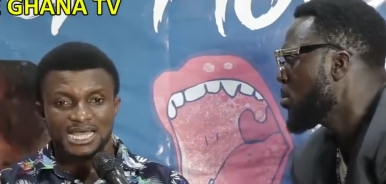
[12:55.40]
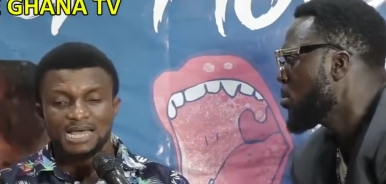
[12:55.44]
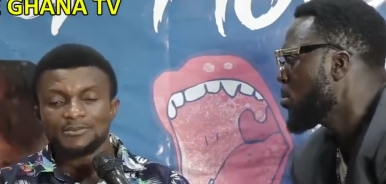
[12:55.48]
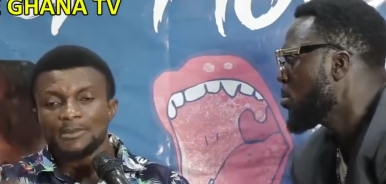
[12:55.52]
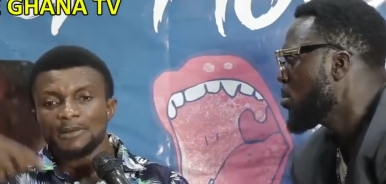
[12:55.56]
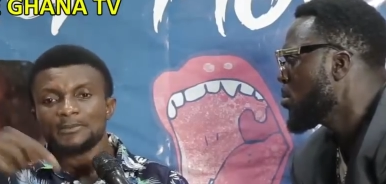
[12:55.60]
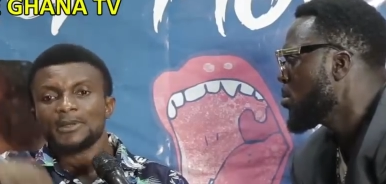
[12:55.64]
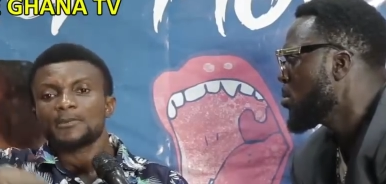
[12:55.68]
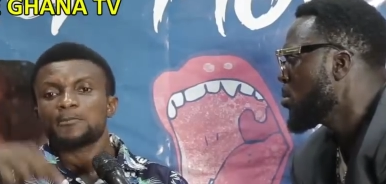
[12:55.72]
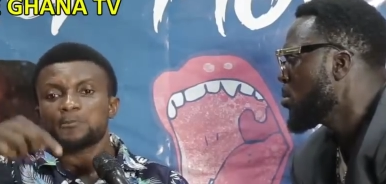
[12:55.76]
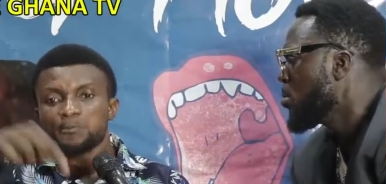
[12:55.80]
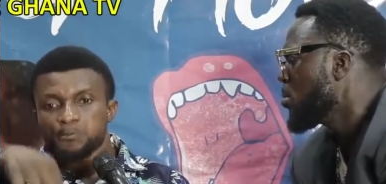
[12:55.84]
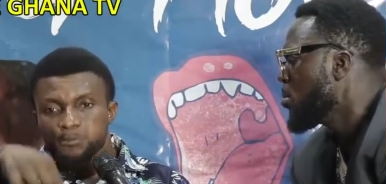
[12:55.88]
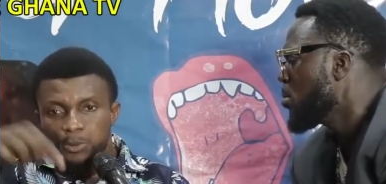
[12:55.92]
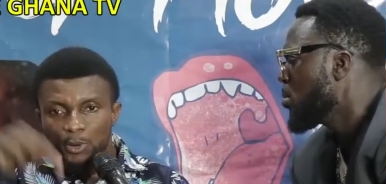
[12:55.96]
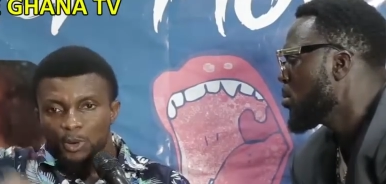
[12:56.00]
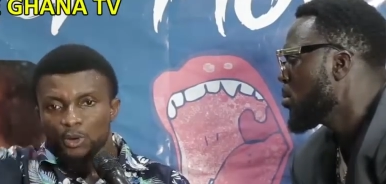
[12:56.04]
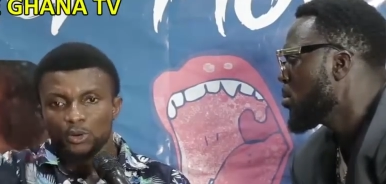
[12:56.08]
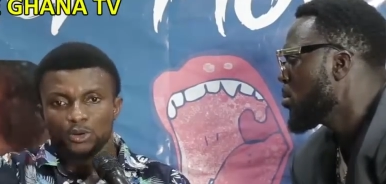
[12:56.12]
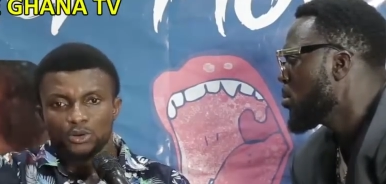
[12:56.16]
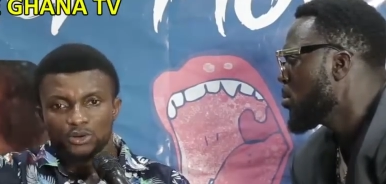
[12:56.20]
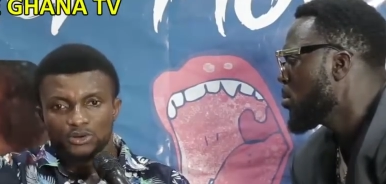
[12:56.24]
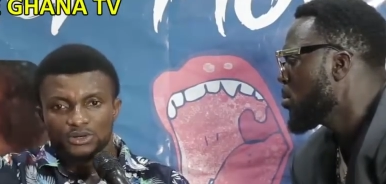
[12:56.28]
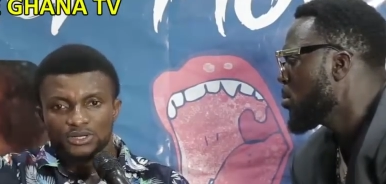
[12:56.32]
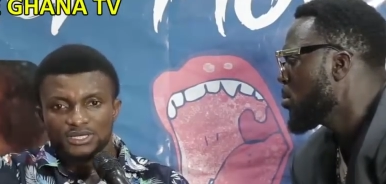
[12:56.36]
Speaker 1: and my
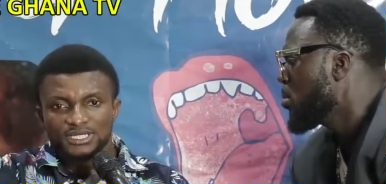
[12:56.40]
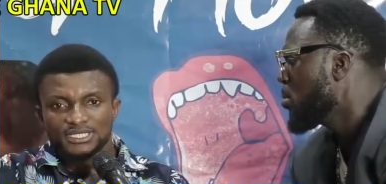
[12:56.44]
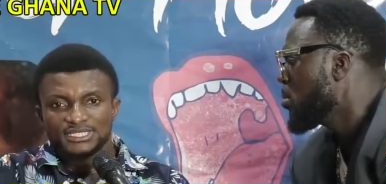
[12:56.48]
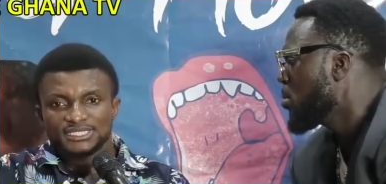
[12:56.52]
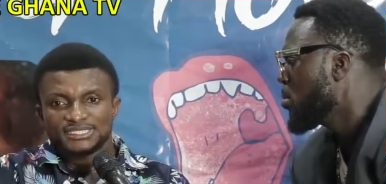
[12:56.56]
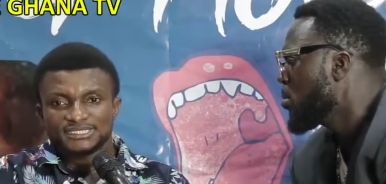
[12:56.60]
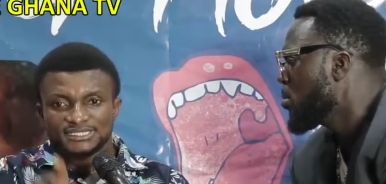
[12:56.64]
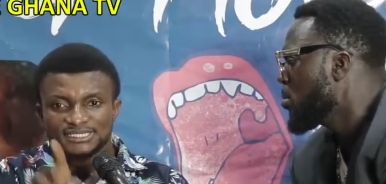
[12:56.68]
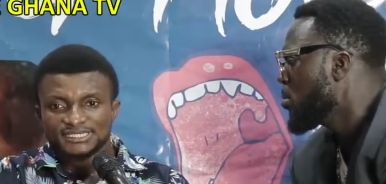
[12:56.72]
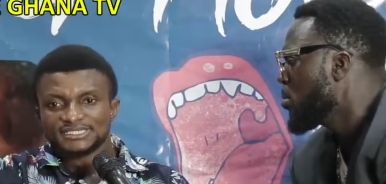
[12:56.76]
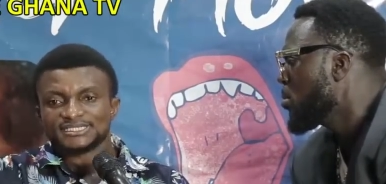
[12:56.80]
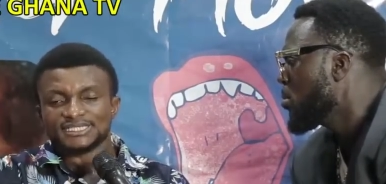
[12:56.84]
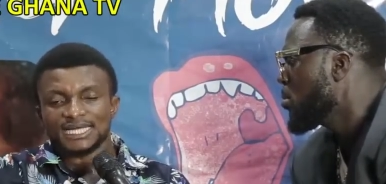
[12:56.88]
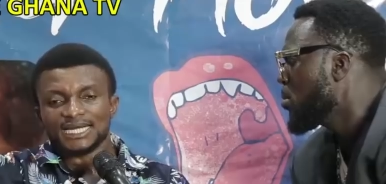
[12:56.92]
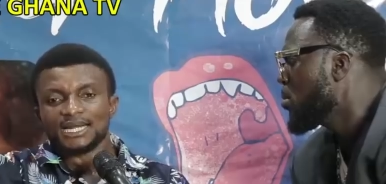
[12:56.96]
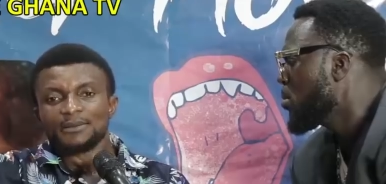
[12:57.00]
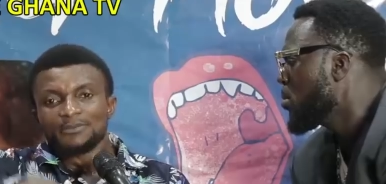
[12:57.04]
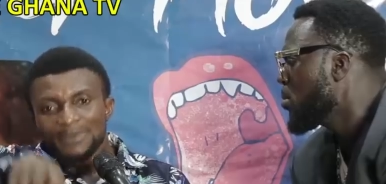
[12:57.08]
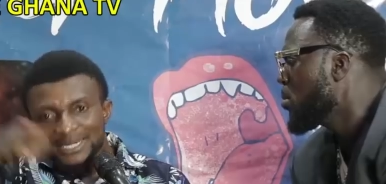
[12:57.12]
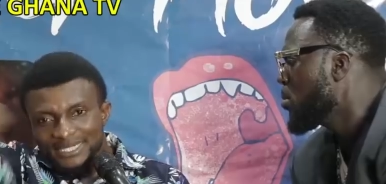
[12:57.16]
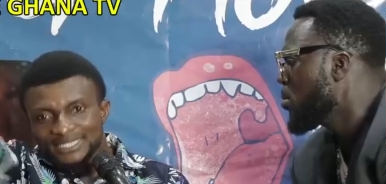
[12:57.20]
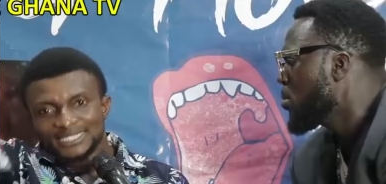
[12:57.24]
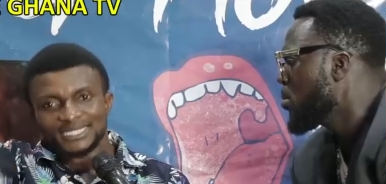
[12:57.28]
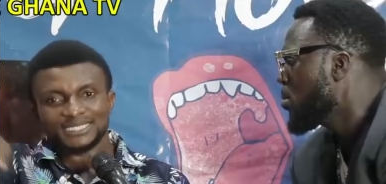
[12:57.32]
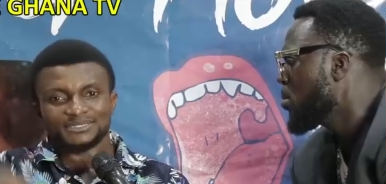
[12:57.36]
ball, sister, no
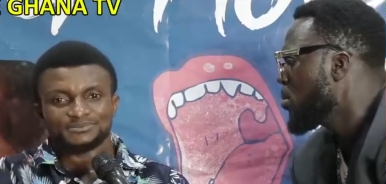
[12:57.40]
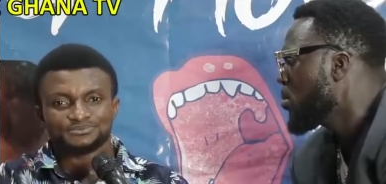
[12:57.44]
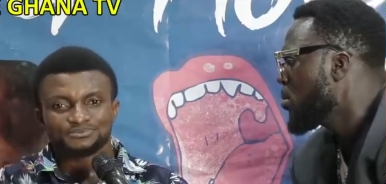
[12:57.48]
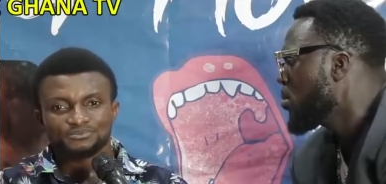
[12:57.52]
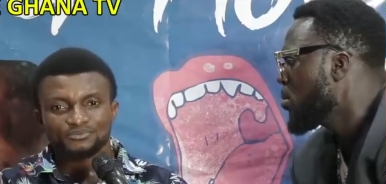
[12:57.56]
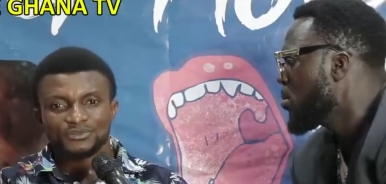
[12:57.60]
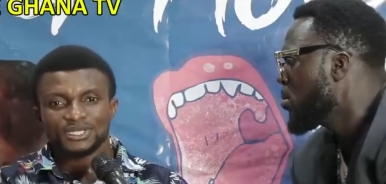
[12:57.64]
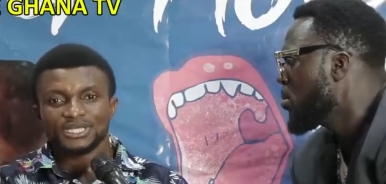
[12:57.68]
money,